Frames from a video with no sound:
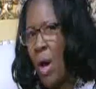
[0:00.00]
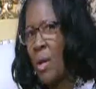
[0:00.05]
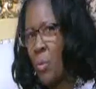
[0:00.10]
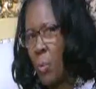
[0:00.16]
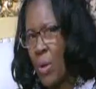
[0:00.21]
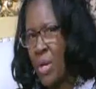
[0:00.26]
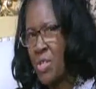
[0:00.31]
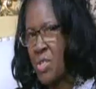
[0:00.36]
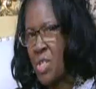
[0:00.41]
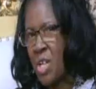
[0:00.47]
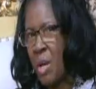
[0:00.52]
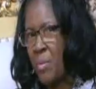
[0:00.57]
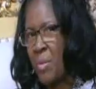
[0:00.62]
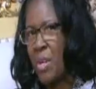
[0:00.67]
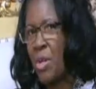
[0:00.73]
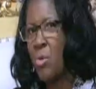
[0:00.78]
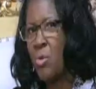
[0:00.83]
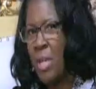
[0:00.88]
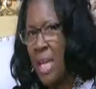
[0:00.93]
want wisdom,
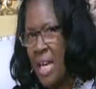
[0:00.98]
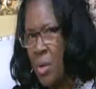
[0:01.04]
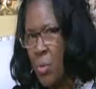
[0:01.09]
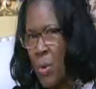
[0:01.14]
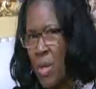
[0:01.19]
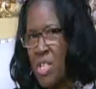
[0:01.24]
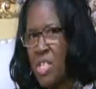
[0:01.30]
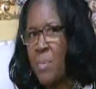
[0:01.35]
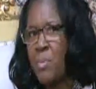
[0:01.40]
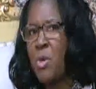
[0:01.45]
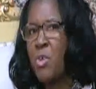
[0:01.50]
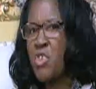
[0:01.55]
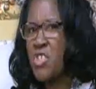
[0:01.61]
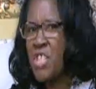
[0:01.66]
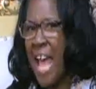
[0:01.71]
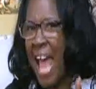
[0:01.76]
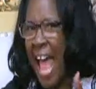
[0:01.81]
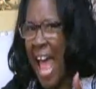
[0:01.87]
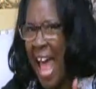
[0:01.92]
wisdom you need wisdom. You
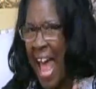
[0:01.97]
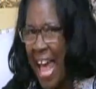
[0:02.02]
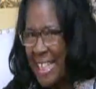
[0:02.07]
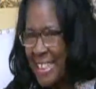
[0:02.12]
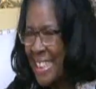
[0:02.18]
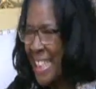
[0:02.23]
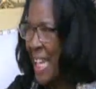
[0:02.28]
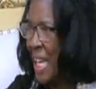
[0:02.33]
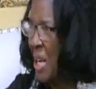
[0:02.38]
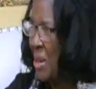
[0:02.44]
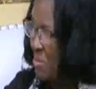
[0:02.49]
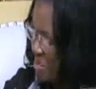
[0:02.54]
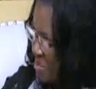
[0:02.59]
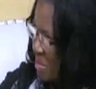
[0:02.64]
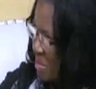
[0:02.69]
just ask